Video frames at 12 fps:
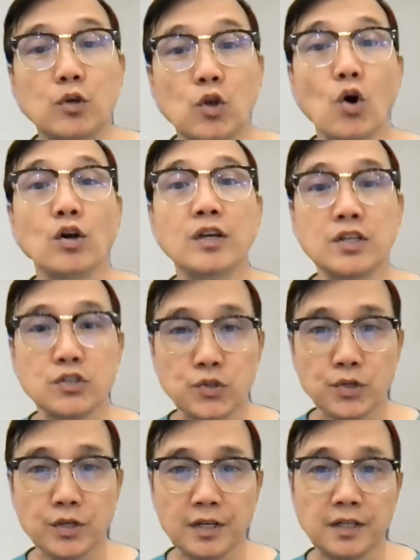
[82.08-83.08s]

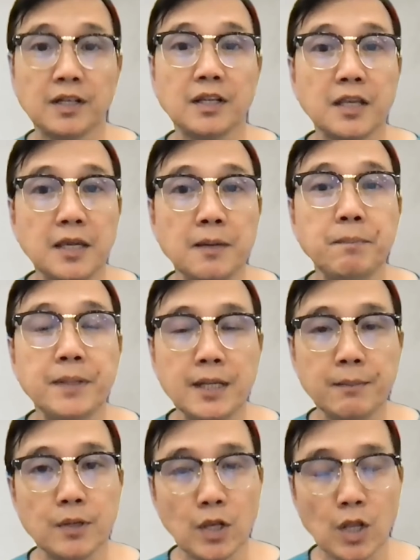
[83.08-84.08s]
longitudinal
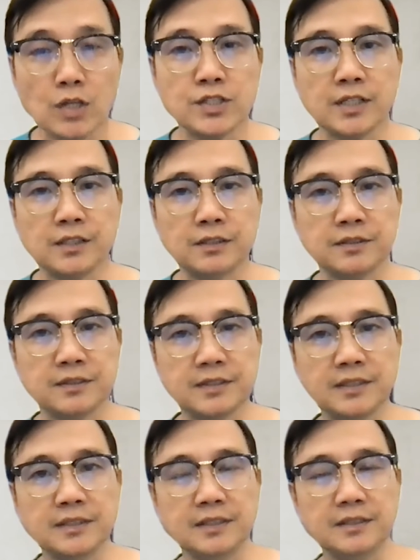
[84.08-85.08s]
epidemiological
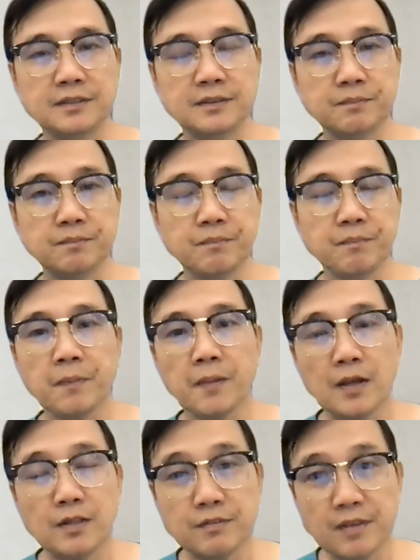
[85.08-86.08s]
studies
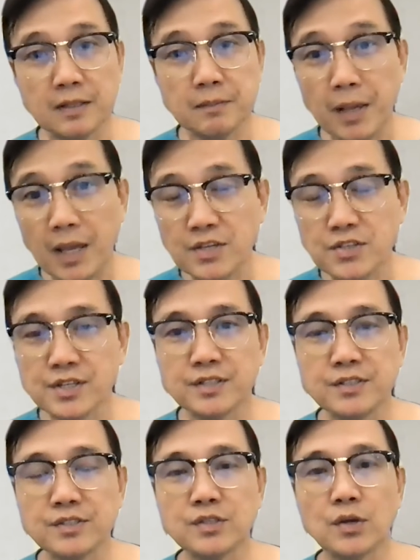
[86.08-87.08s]
that
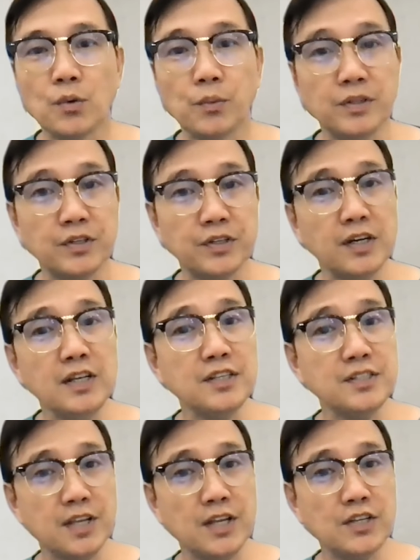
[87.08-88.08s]
patients with early
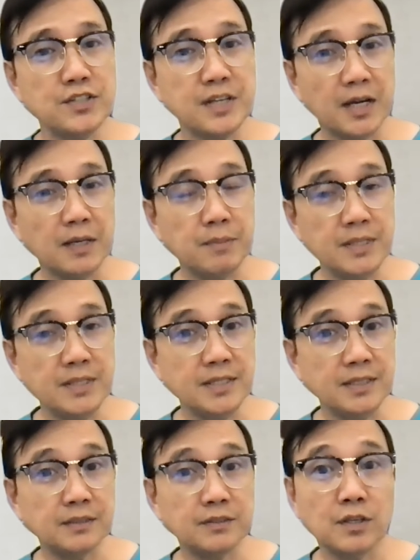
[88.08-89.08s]
stage
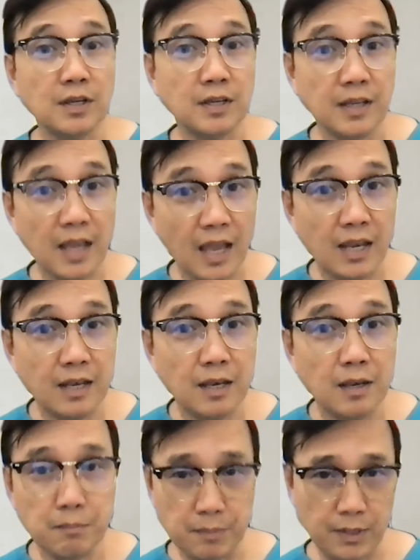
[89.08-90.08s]
diabetes can
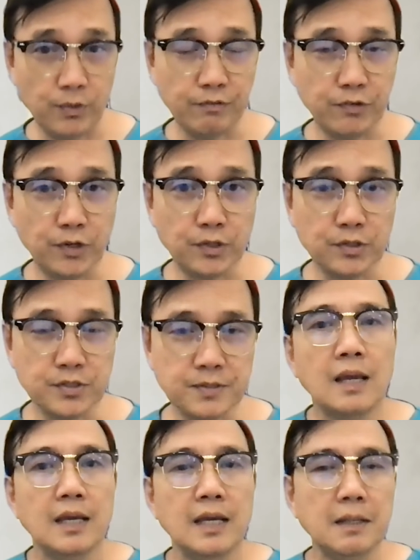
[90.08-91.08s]
be reversed.
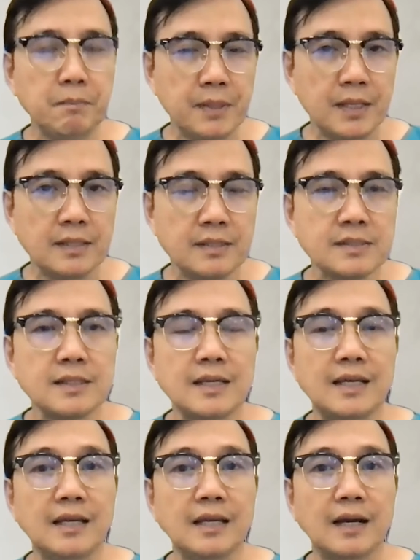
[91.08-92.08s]
It means
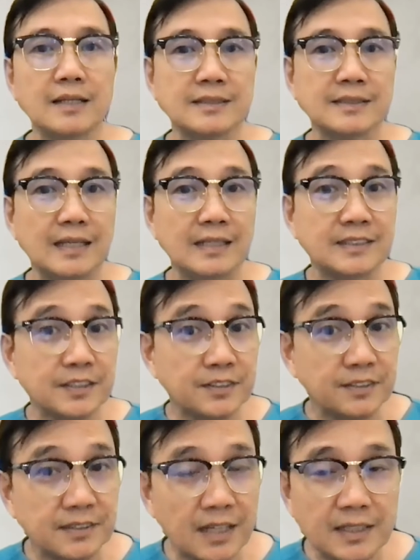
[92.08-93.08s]
it's a
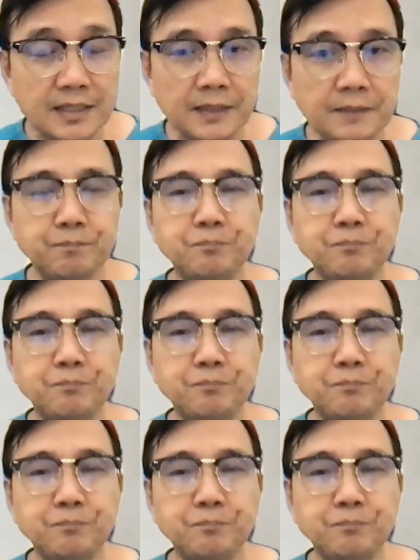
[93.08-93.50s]
study